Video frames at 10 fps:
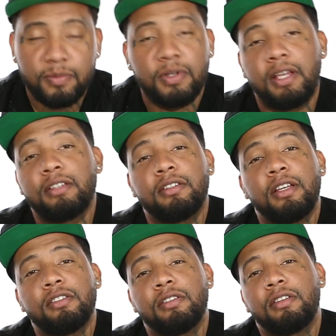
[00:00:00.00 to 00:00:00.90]
But Didn't like
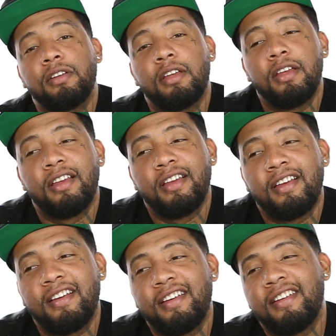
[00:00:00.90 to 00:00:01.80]
it.
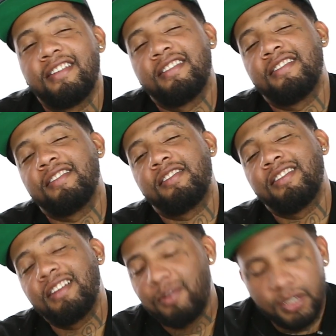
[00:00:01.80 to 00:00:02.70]
Uh,
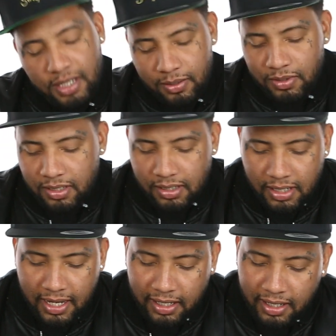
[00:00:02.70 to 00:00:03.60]
that one, wouldn't
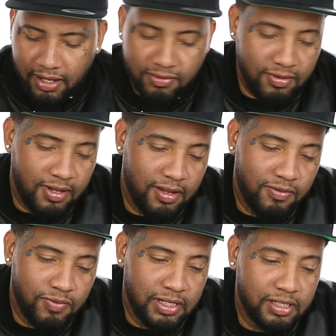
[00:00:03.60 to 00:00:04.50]
like it. I don't, I
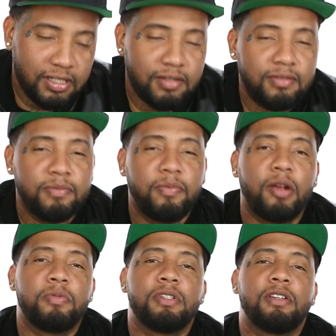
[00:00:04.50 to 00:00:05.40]
don't really see the
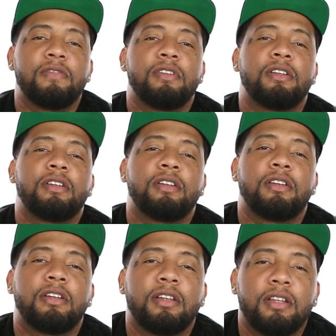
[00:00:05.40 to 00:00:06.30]
purpose of it.
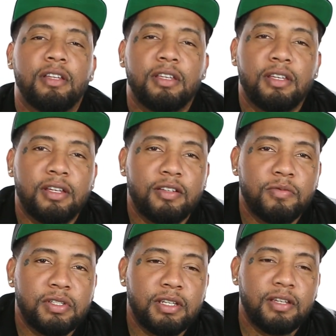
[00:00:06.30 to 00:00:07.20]
You know what
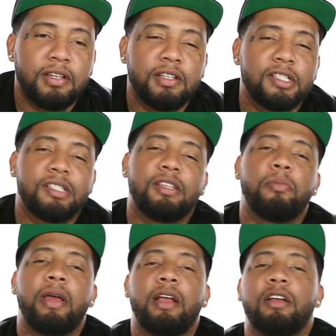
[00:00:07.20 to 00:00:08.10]
I'm saying? Because
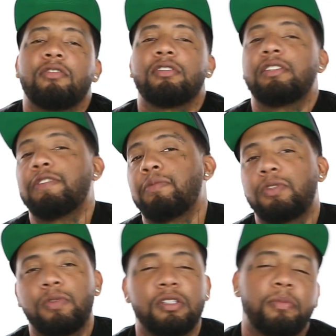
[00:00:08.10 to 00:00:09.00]
tobacco, is different
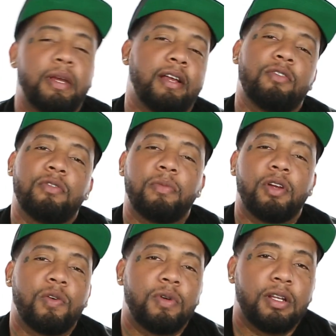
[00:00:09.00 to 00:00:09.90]
between tobacco and
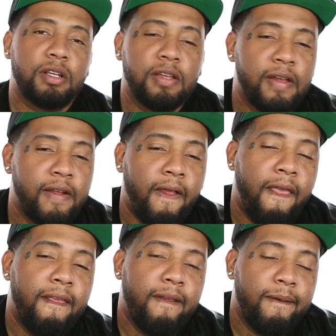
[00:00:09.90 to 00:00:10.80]
marijuana.
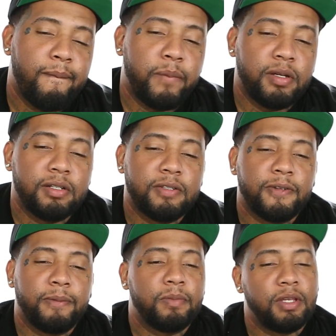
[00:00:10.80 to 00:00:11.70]
But
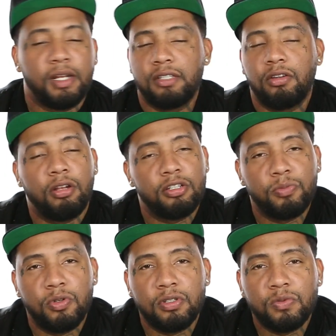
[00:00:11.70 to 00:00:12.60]
uh, yeah, that's all I
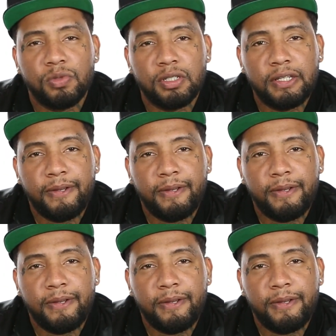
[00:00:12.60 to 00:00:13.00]
smoke is weed.